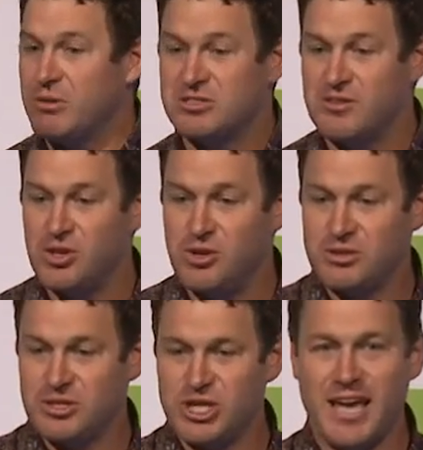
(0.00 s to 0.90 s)
so that you
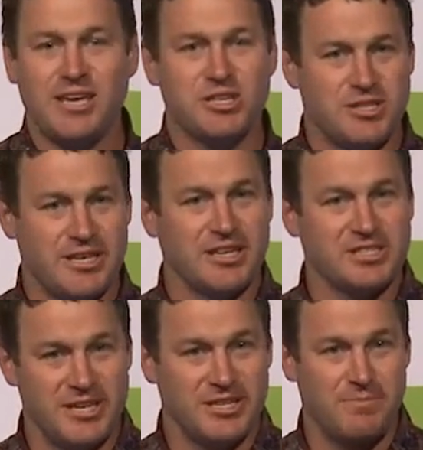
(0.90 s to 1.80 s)
can change things
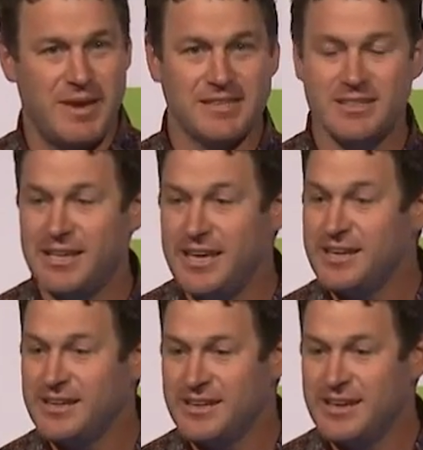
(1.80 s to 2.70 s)
independently
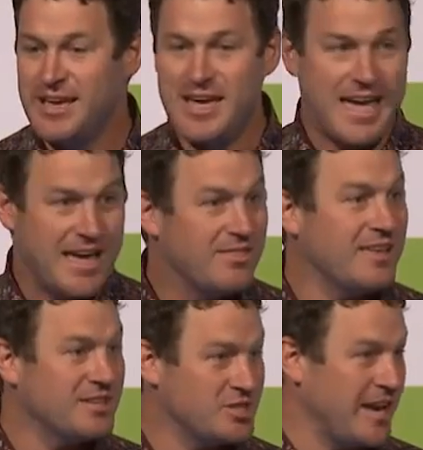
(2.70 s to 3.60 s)
and
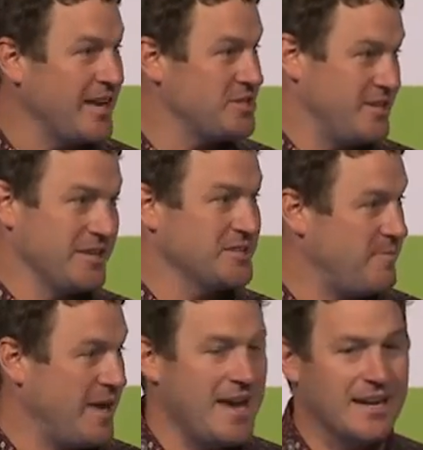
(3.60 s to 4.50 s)
then change things
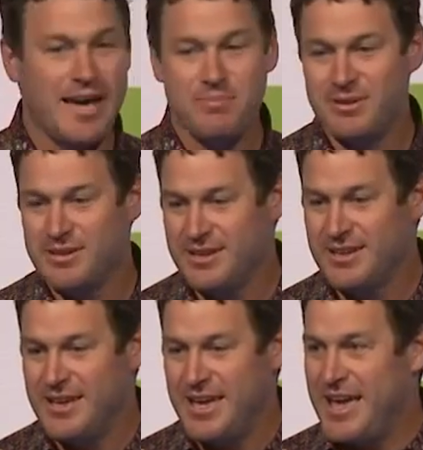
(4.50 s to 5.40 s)
paired up
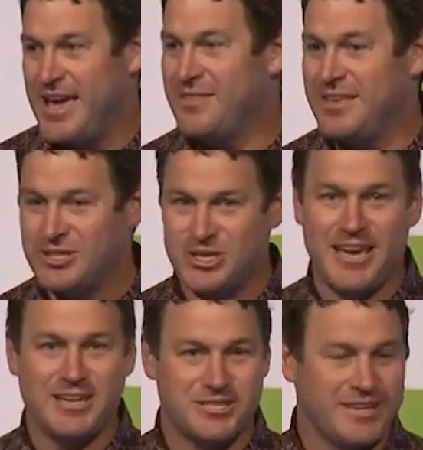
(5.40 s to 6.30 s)
and then
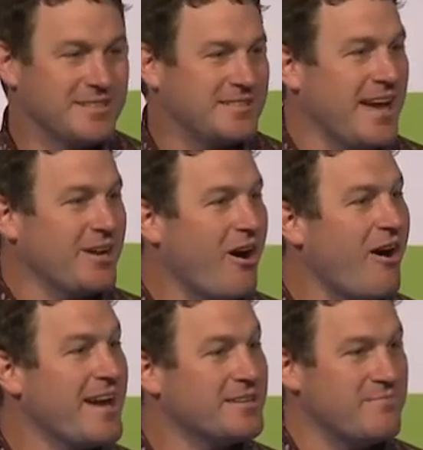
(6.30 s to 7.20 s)
change things at
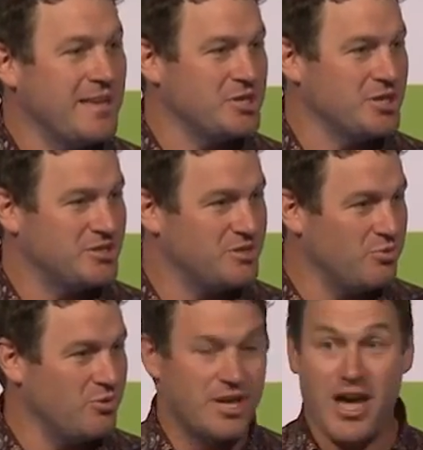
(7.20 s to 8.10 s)
higher dimensions to
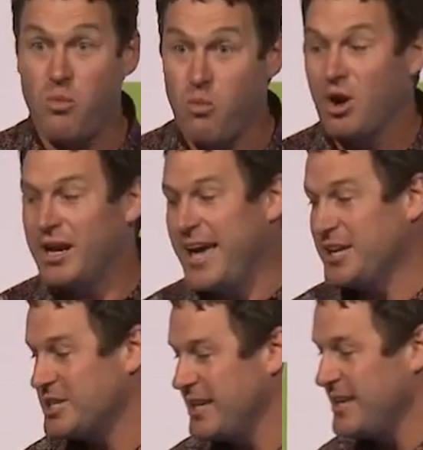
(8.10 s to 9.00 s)
work out what
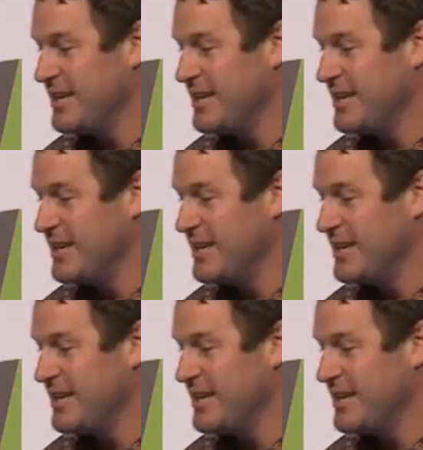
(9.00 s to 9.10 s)
actually